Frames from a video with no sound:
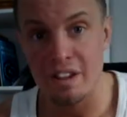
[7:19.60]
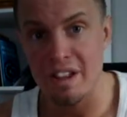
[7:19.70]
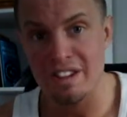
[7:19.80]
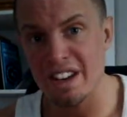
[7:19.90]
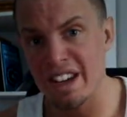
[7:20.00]

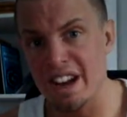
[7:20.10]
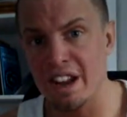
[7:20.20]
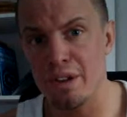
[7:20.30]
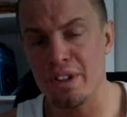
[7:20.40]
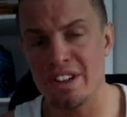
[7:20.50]
Yet again,
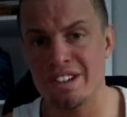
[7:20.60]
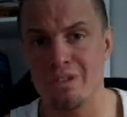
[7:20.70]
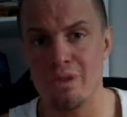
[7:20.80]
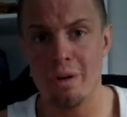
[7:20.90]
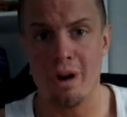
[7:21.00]
I don't think
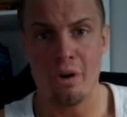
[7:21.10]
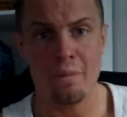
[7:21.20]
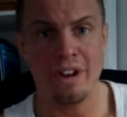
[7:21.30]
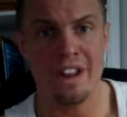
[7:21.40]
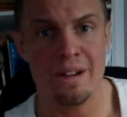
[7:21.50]

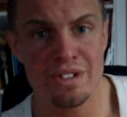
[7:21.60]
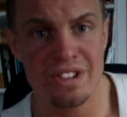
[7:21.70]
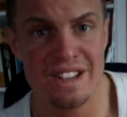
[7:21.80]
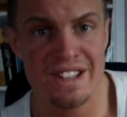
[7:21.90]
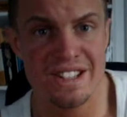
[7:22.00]
Rob Van Dam is
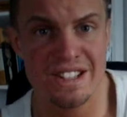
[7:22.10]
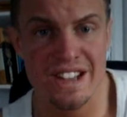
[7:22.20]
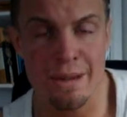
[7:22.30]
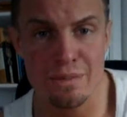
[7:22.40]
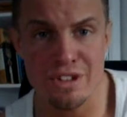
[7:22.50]
the
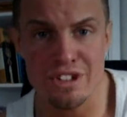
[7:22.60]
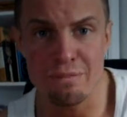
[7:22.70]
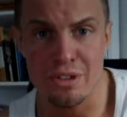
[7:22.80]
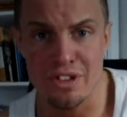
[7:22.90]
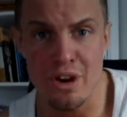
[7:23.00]

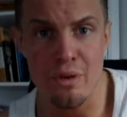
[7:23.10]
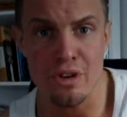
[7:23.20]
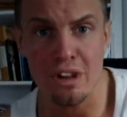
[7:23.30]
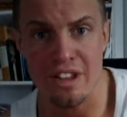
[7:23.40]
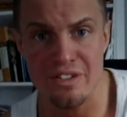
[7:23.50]
championship
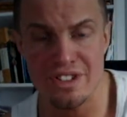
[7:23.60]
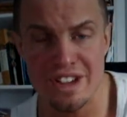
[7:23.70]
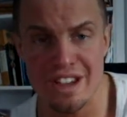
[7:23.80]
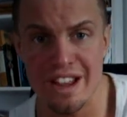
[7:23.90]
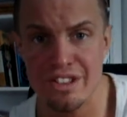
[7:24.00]
material in
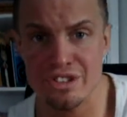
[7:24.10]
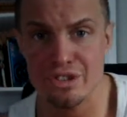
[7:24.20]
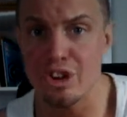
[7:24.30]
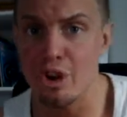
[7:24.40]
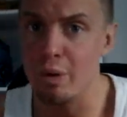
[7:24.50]
TNA. They
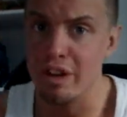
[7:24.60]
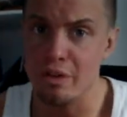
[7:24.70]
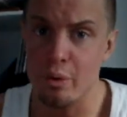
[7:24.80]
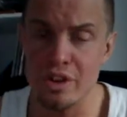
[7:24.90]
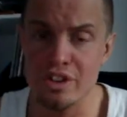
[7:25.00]
should go with
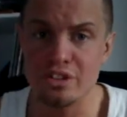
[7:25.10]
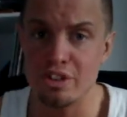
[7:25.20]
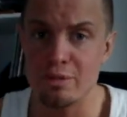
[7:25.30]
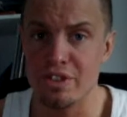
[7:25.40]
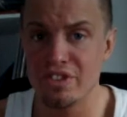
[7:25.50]
other
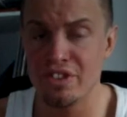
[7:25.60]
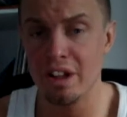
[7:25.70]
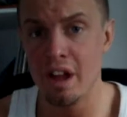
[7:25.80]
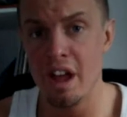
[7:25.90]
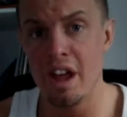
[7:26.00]
wrestlers, but
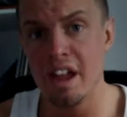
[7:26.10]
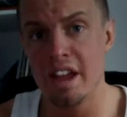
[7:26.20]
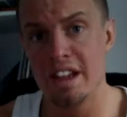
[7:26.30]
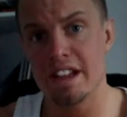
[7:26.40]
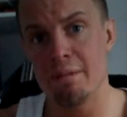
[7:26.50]
still,
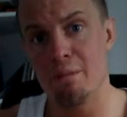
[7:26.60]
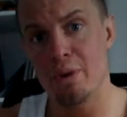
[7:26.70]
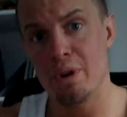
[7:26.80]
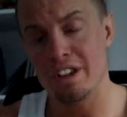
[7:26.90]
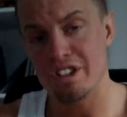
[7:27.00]
he can
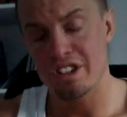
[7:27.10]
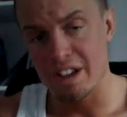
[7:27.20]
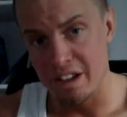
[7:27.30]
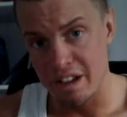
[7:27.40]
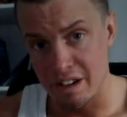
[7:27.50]
bring
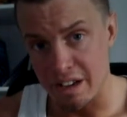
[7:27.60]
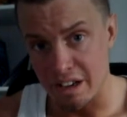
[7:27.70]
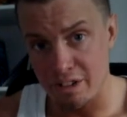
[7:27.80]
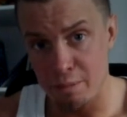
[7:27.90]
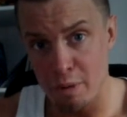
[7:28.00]

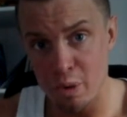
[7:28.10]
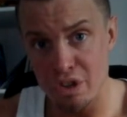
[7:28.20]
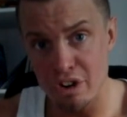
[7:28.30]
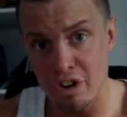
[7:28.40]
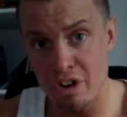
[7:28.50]

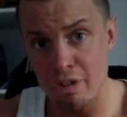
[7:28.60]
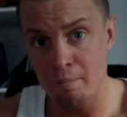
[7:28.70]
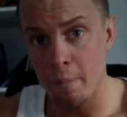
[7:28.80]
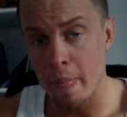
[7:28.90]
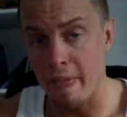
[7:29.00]
exposure,
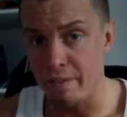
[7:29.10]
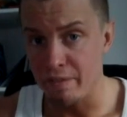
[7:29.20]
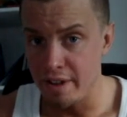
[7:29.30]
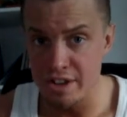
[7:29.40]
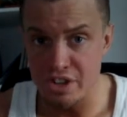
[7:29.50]

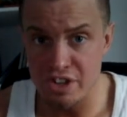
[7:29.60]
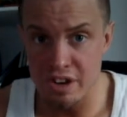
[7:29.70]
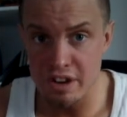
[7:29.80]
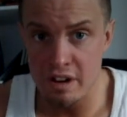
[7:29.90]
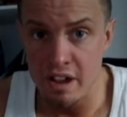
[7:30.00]

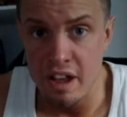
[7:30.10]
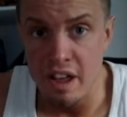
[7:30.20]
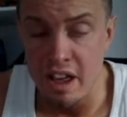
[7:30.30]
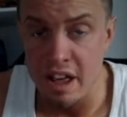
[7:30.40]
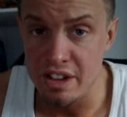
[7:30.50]
attention,
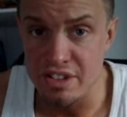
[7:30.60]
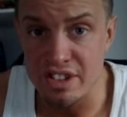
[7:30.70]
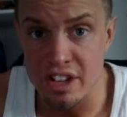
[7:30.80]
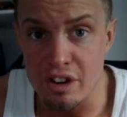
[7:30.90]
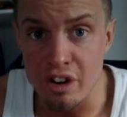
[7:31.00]
and as I
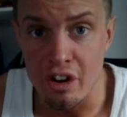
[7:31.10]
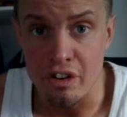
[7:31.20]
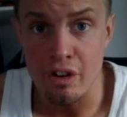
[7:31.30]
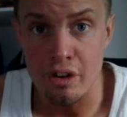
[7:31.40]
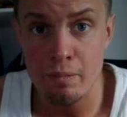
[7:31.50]
said,
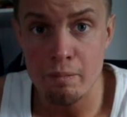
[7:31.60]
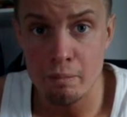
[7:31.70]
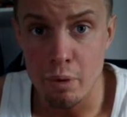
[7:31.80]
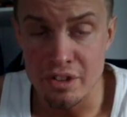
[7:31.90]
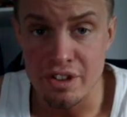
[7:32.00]
garner
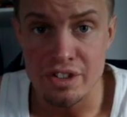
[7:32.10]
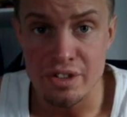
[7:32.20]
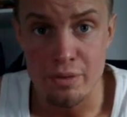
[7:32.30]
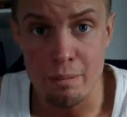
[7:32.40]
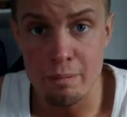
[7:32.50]
more
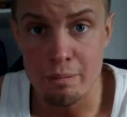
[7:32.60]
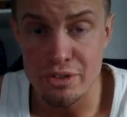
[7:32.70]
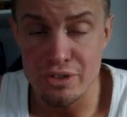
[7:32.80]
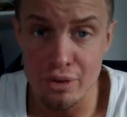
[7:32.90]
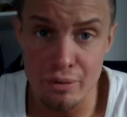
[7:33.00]
attention from
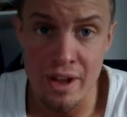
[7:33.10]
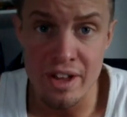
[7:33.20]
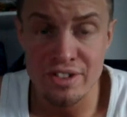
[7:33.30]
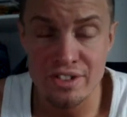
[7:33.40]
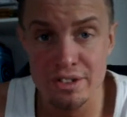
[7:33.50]
mature
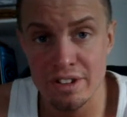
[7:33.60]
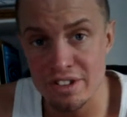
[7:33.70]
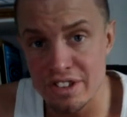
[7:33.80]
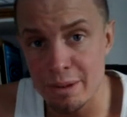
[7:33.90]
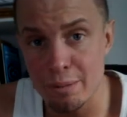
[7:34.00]
fans,
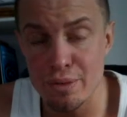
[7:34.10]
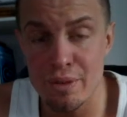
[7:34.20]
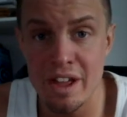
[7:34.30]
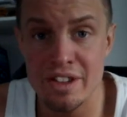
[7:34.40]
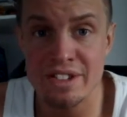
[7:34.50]
ECW
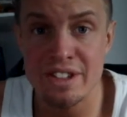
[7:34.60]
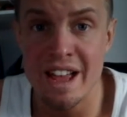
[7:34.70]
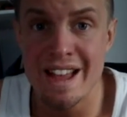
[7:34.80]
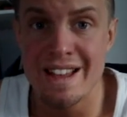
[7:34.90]
fans.